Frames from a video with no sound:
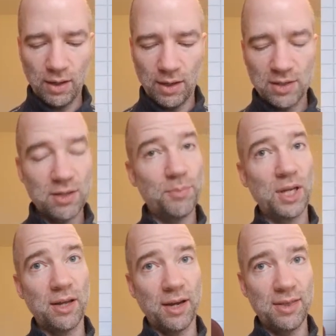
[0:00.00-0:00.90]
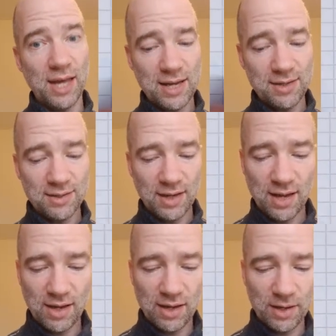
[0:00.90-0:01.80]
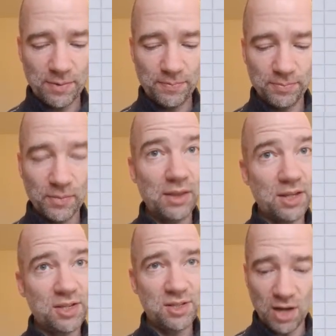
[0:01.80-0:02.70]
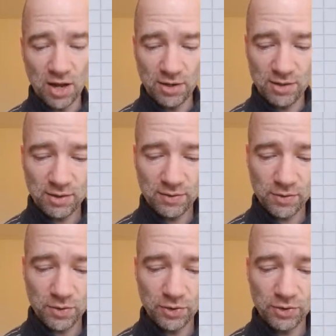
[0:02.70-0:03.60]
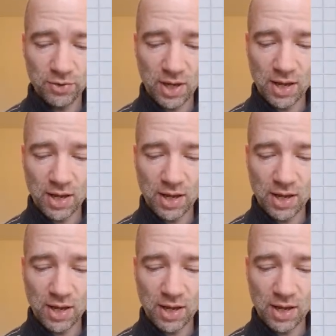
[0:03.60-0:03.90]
something like that. The sun, of course,